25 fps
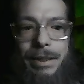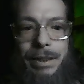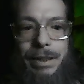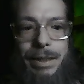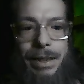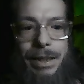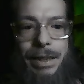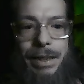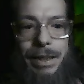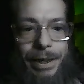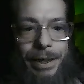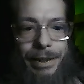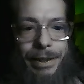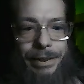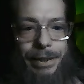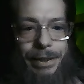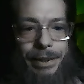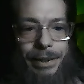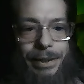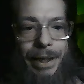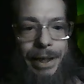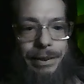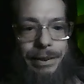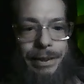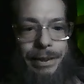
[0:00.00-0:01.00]
And I
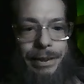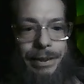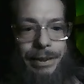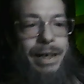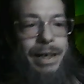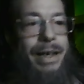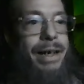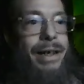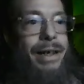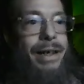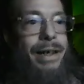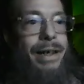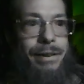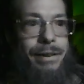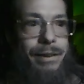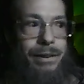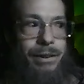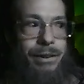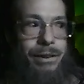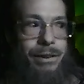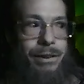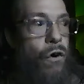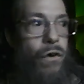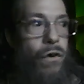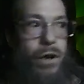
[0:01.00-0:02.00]
get the
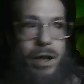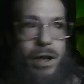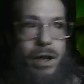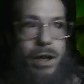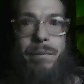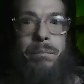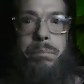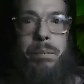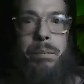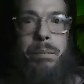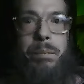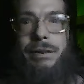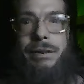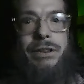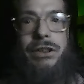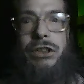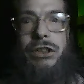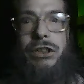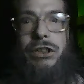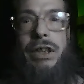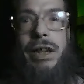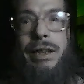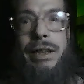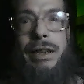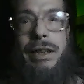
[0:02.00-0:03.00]
no input
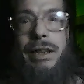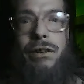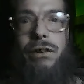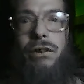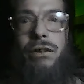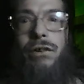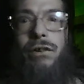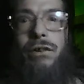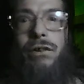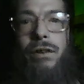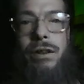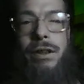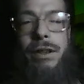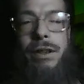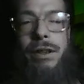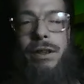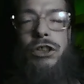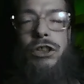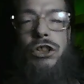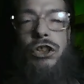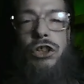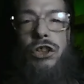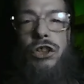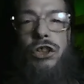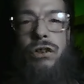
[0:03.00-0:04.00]
signal
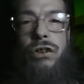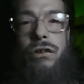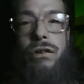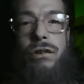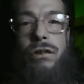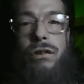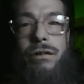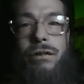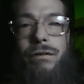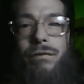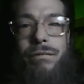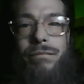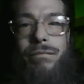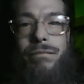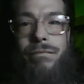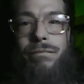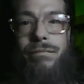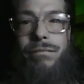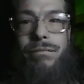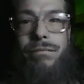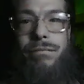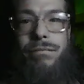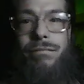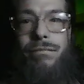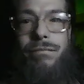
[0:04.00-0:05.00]
issue,
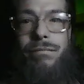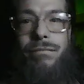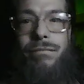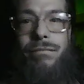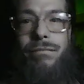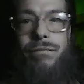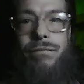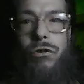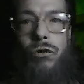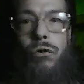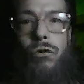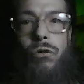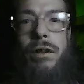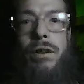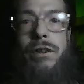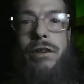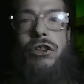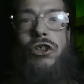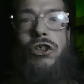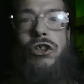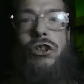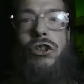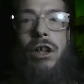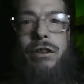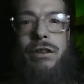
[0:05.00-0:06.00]
where it
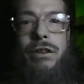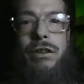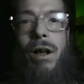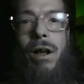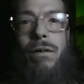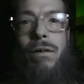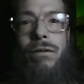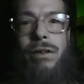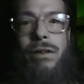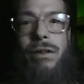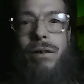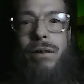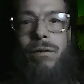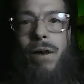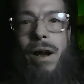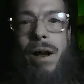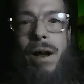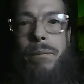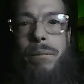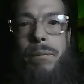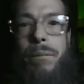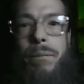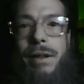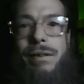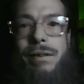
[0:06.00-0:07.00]
shuts out the
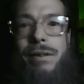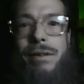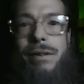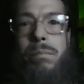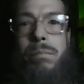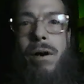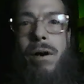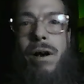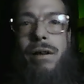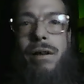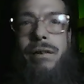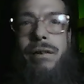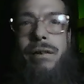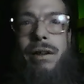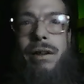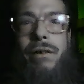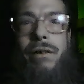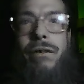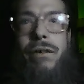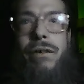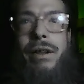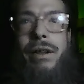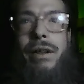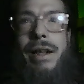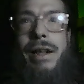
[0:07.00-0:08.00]
graphics upon
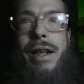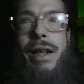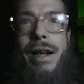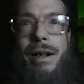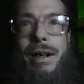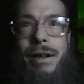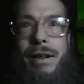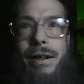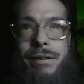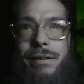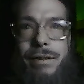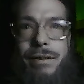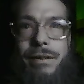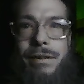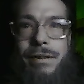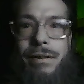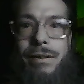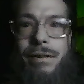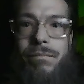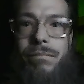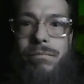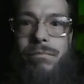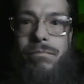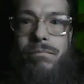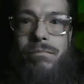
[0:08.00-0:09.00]
loading
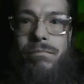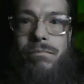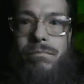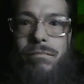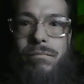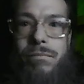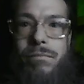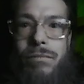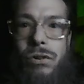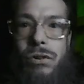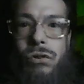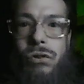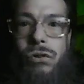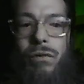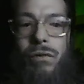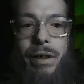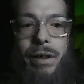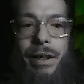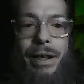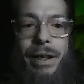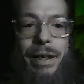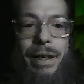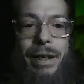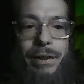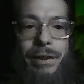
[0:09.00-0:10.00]
X. So I
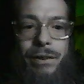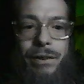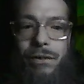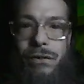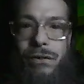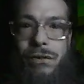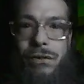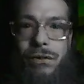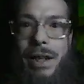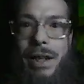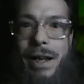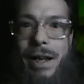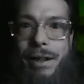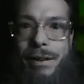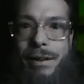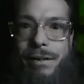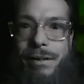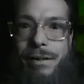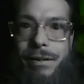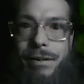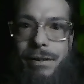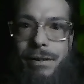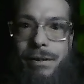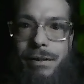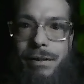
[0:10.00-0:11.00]
can't use that.
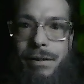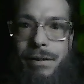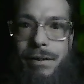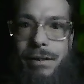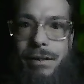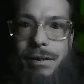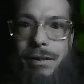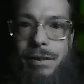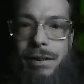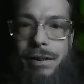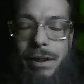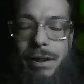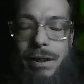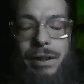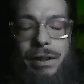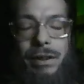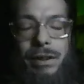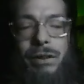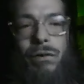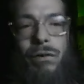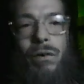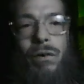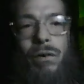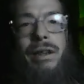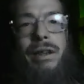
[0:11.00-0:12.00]

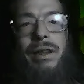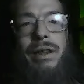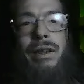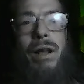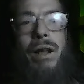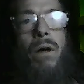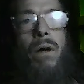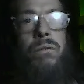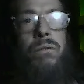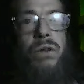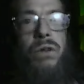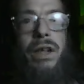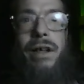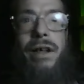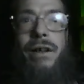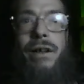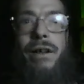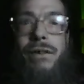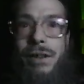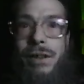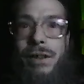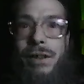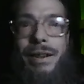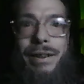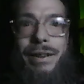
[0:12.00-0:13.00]
Though I'd love to
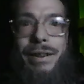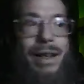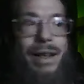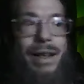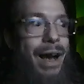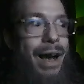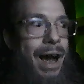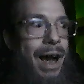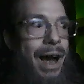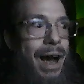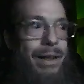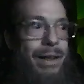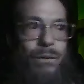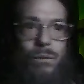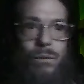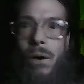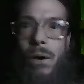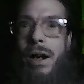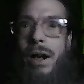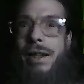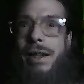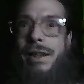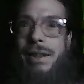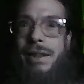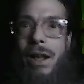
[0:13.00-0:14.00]
use it. I'd
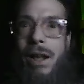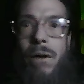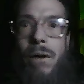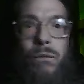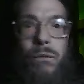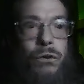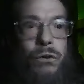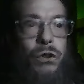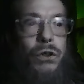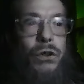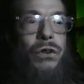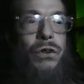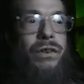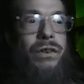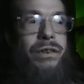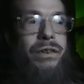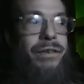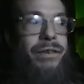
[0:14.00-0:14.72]
fucking love to.